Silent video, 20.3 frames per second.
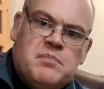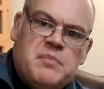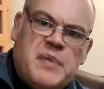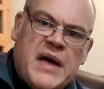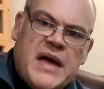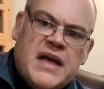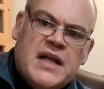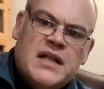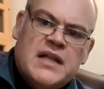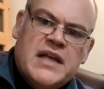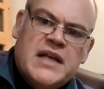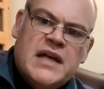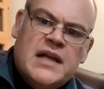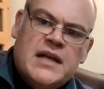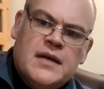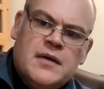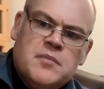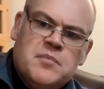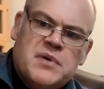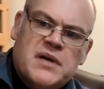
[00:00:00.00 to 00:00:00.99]
Pale
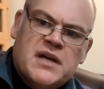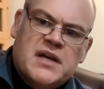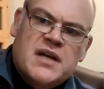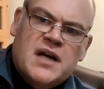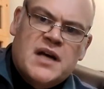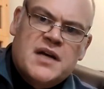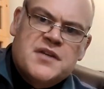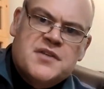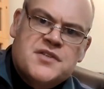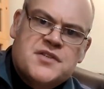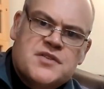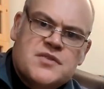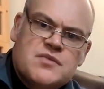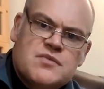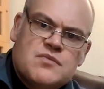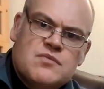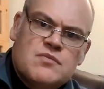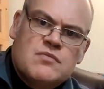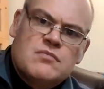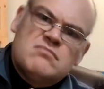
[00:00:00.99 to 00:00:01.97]
yellow, but a nice,
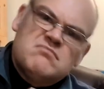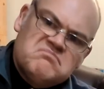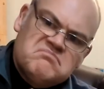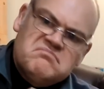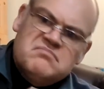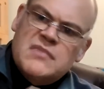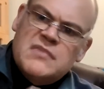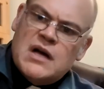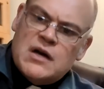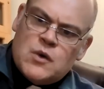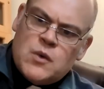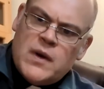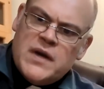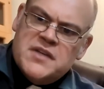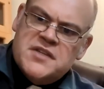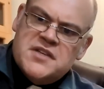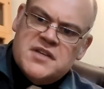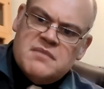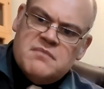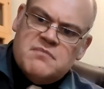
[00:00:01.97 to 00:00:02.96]

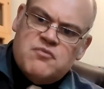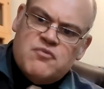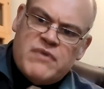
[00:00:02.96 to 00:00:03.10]
quite a